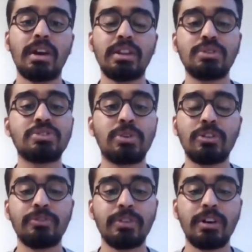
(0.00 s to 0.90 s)
And you sort
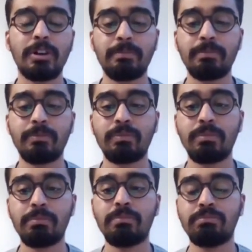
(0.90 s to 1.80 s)
of uh,
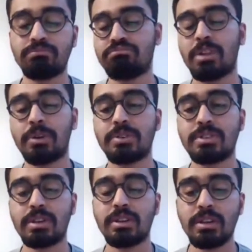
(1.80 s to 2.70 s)
how do you
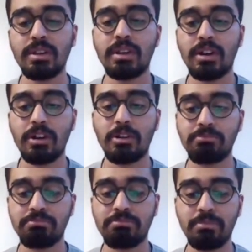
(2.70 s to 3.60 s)
say uh,
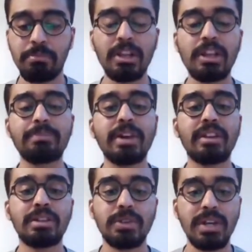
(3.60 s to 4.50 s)
build up that
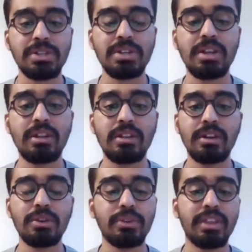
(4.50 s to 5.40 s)
interaction, and uh,
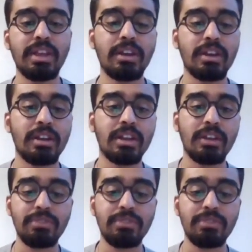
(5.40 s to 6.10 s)
you know they connect.